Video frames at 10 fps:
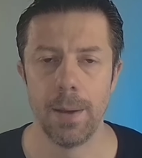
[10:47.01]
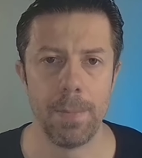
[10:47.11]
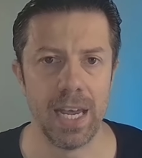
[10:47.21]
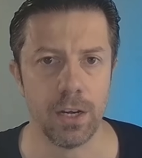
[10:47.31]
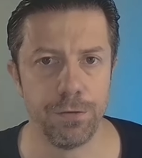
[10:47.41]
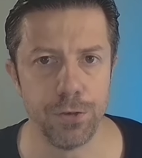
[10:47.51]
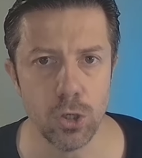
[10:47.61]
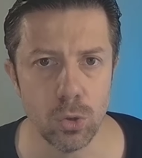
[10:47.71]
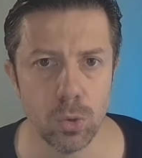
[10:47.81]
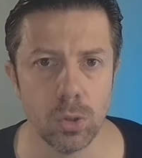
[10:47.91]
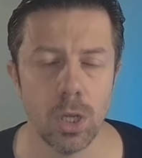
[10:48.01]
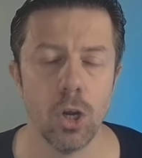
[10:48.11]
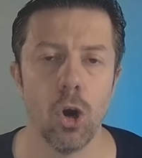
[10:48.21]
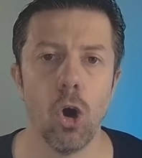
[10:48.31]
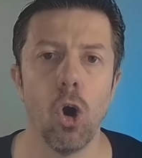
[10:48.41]
make fuel,
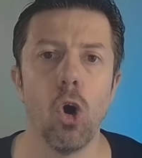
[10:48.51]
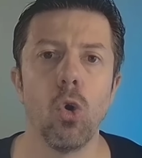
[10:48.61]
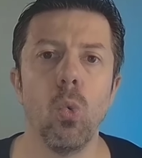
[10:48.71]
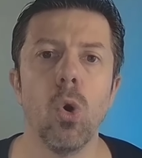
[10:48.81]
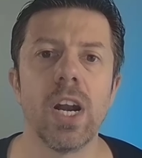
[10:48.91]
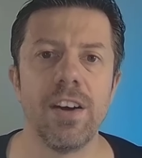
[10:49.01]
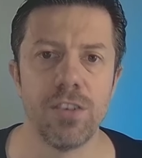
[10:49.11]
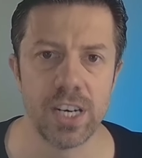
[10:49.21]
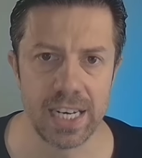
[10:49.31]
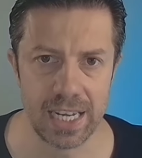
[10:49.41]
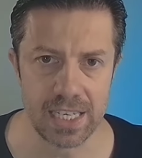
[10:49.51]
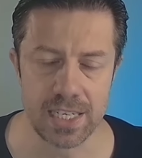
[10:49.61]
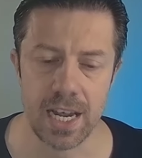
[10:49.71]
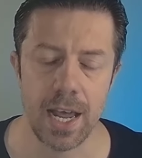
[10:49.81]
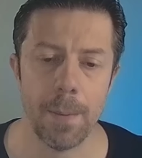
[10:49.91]
or whatever it is.